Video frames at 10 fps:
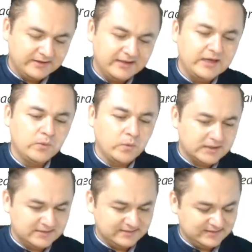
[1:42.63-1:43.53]
He
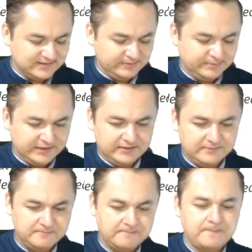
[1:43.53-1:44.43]
wasn't sleeping.
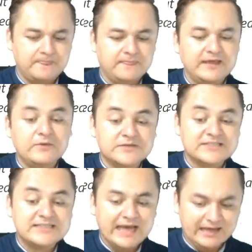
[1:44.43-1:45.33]
He
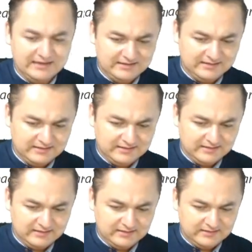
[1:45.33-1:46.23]
was dead.
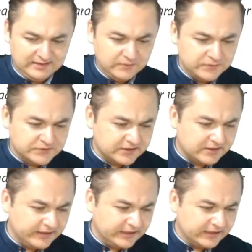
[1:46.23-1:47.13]
It was
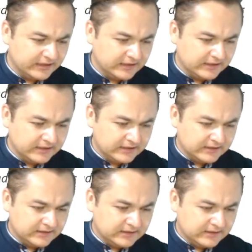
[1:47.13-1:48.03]
clear
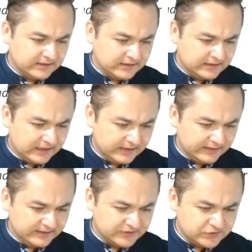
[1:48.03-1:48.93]
that
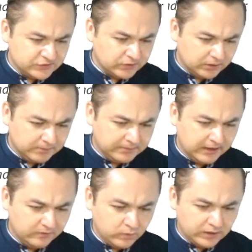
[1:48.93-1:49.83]
the storm
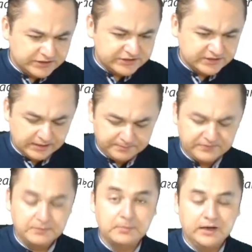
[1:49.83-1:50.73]
had washed up
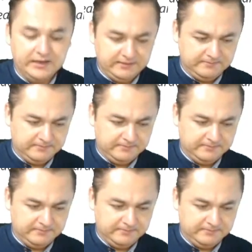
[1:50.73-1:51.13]
the body.